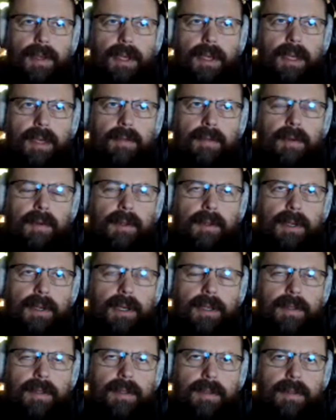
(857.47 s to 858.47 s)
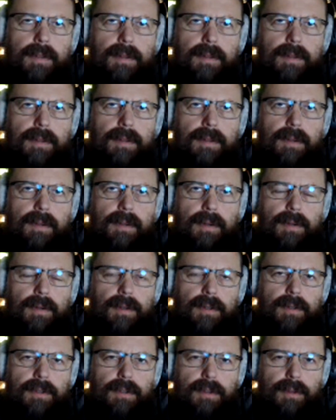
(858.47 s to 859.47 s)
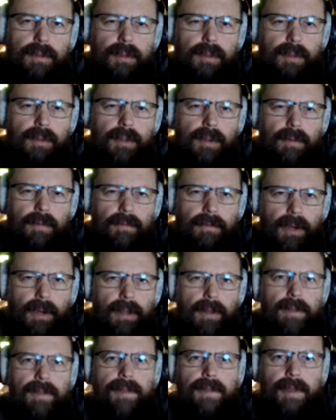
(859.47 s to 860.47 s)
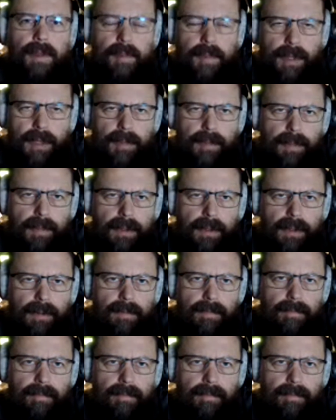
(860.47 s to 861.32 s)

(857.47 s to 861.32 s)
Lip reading: If you look at true wealthy people,